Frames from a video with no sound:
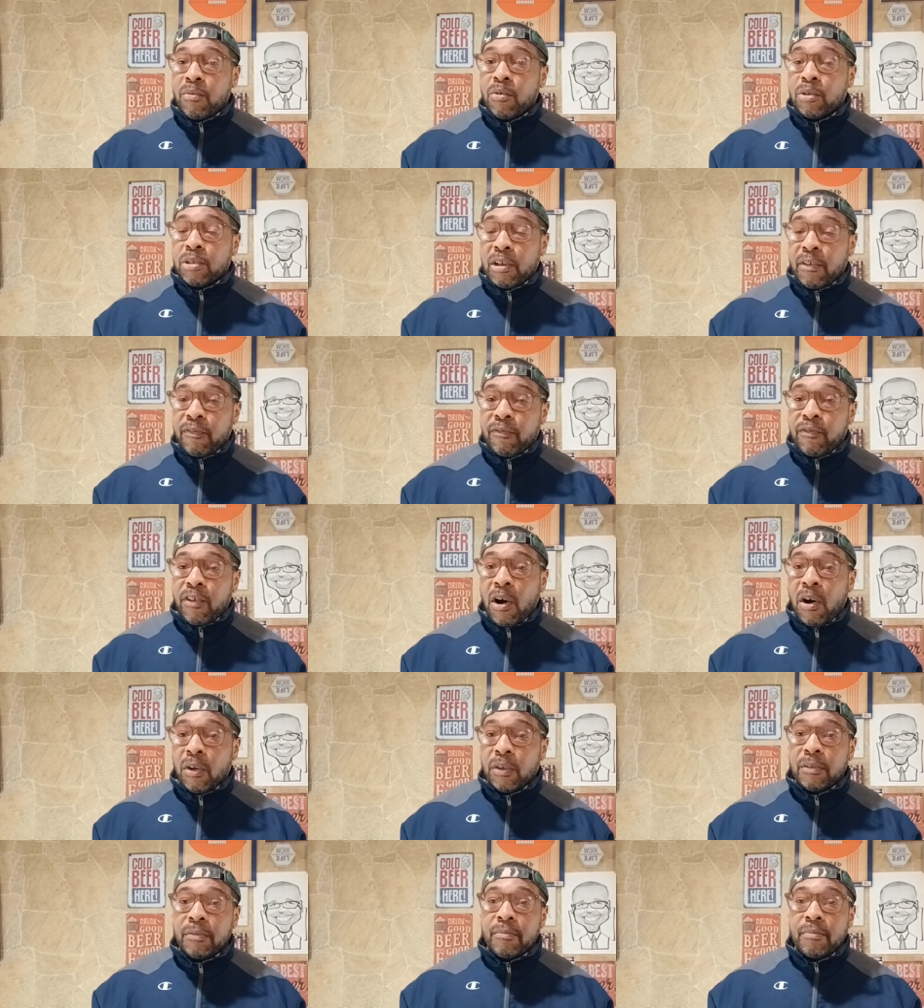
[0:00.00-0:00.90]
will
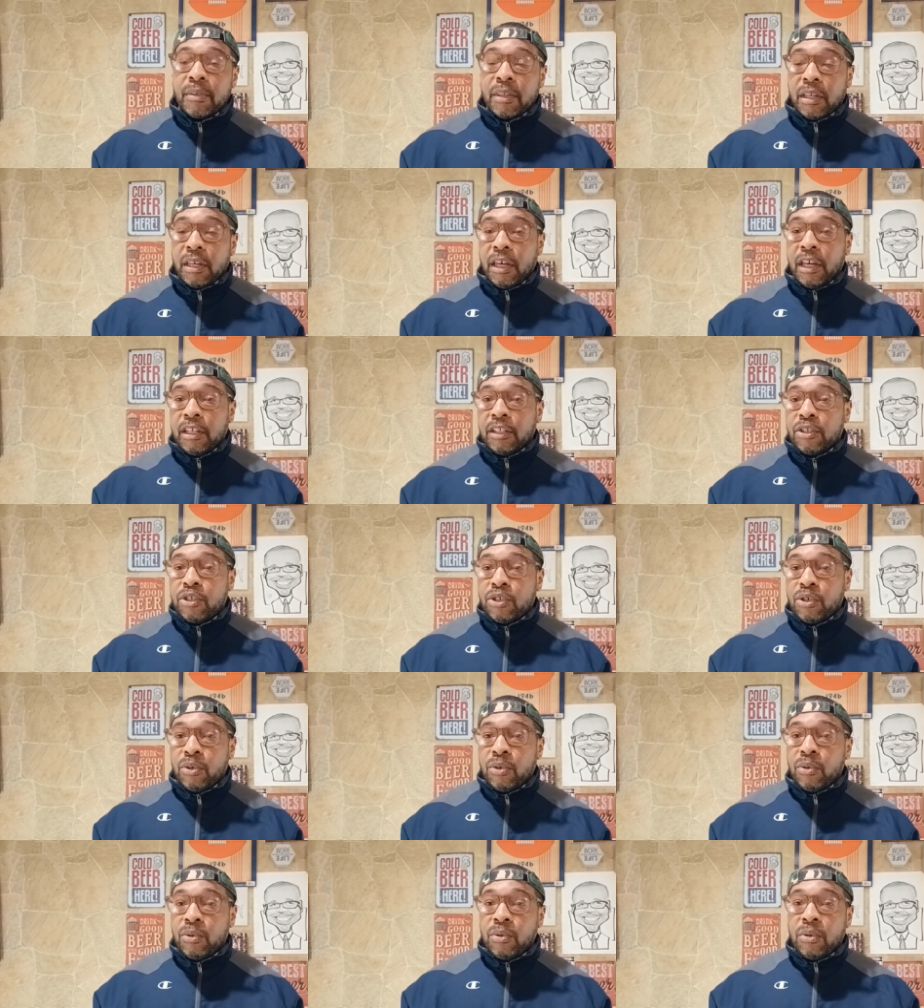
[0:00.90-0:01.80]
default
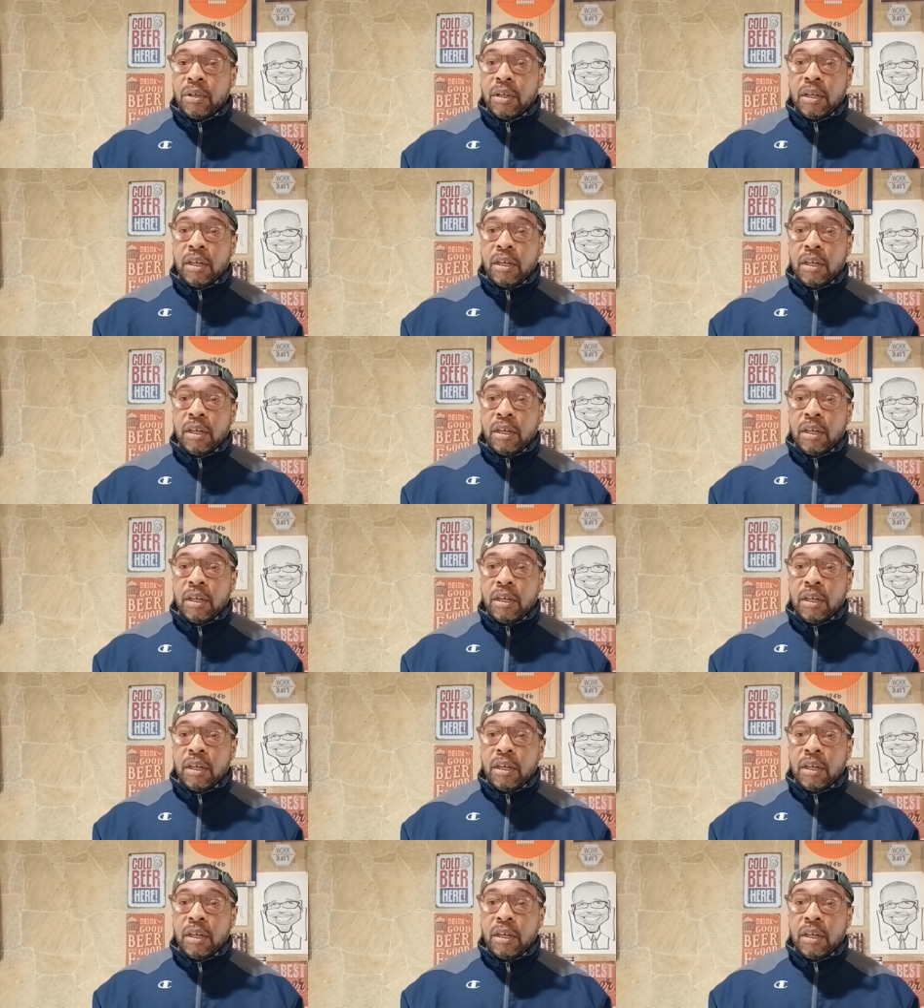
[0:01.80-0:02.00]
into